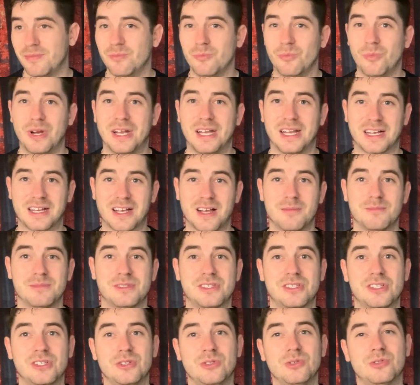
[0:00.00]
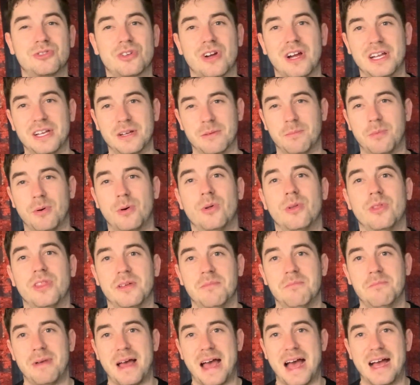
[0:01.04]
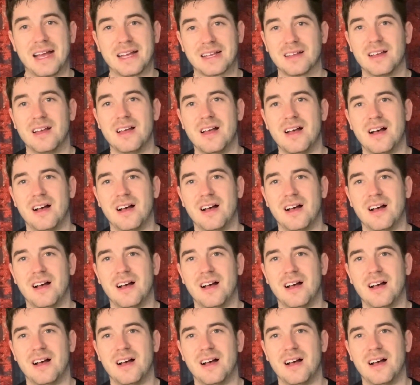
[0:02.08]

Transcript: when it comes to you trying to pull them back,